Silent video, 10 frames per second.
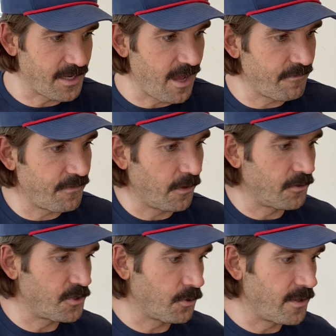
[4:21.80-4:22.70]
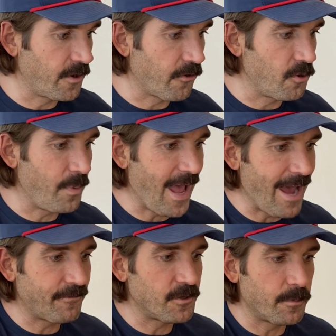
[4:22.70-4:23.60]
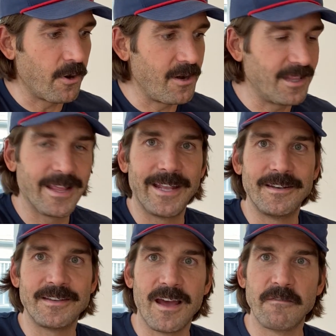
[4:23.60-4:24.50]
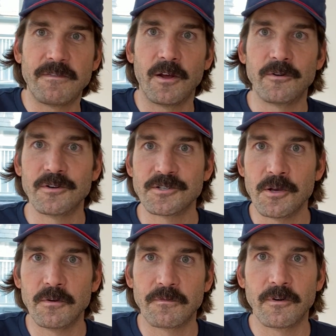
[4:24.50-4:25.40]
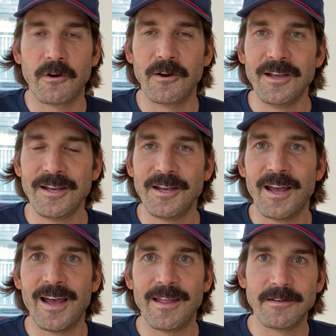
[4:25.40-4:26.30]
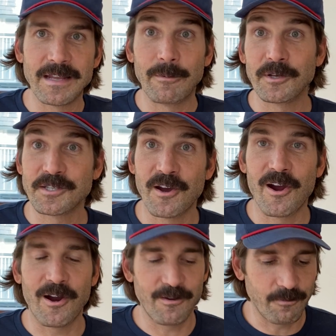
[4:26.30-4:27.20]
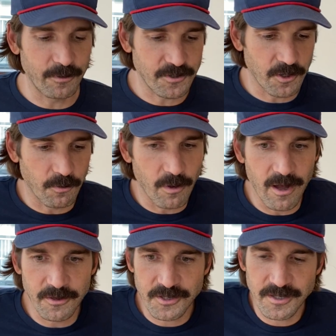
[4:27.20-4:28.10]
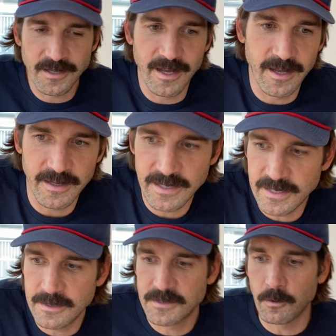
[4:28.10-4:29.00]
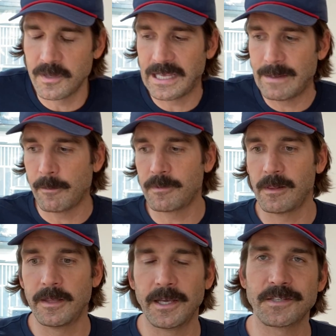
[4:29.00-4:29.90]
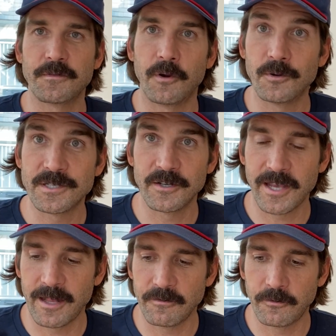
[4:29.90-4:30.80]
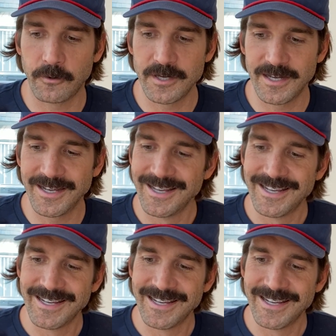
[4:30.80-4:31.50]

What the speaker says: Don Felder joined the group after Bernie Leadon. Don Felder is known for the double guitar with Joe Walsh. He's the one that came up with the licks for Hotel California.